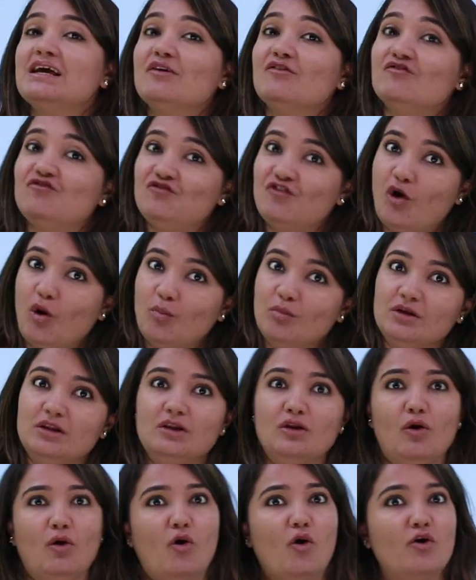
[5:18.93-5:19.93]

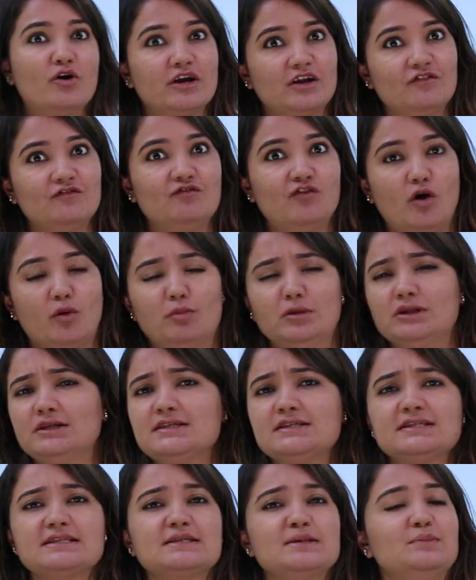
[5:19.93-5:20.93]
formal or informal it
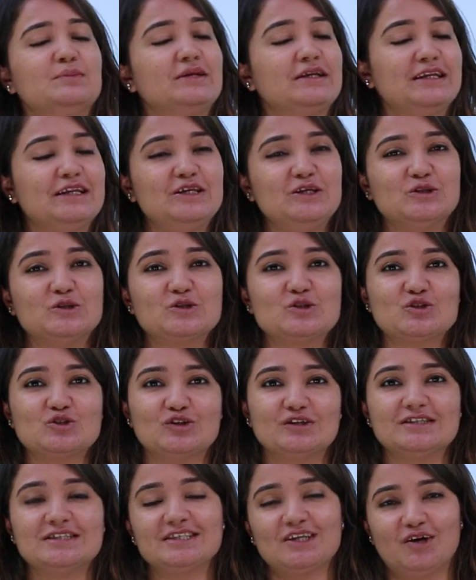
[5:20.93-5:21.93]
is completely your
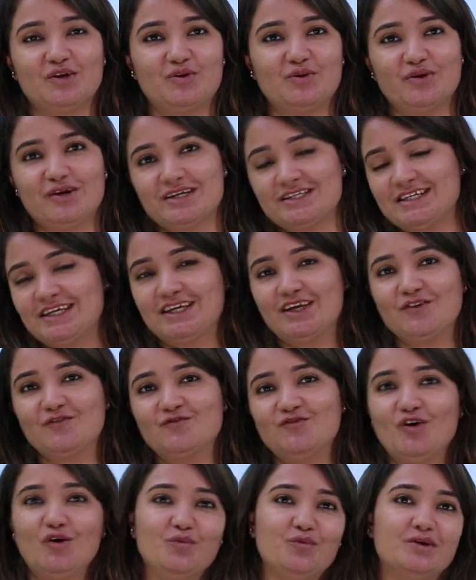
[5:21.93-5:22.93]
choice how you want to take it
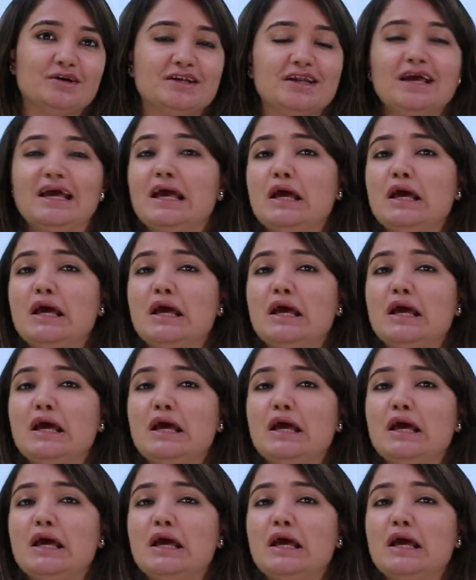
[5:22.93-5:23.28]
forward